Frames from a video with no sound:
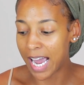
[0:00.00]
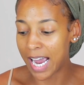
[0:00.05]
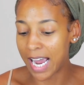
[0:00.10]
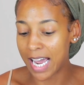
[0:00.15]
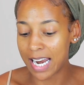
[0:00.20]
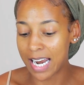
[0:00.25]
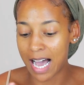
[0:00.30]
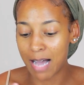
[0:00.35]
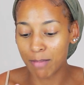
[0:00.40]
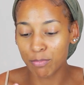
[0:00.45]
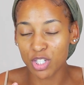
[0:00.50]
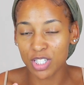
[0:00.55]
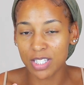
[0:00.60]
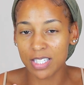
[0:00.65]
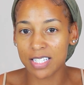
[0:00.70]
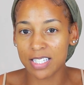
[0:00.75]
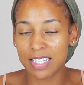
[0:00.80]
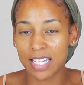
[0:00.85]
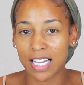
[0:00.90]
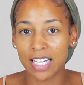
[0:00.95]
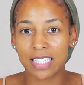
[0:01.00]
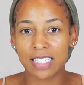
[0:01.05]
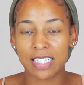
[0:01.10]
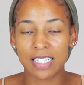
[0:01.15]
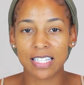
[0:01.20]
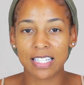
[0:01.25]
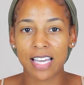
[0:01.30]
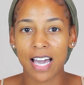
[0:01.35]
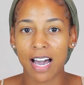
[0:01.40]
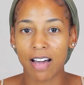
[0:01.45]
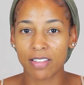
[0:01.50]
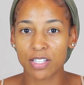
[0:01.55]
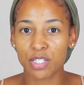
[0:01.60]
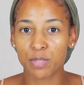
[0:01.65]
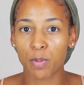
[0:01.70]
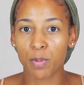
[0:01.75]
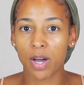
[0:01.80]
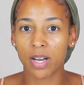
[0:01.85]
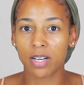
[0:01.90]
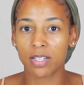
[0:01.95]
And I'm just excited to see how
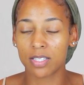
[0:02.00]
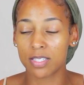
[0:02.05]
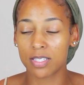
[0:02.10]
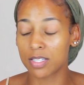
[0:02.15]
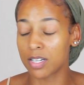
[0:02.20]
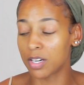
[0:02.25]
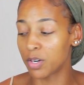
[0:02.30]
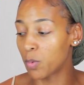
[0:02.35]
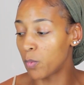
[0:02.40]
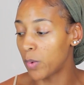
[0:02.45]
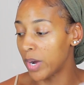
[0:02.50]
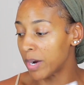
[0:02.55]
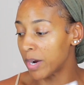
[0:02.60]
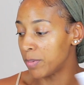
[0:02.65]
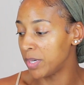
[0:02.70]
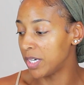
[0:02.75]
this product is gonna wear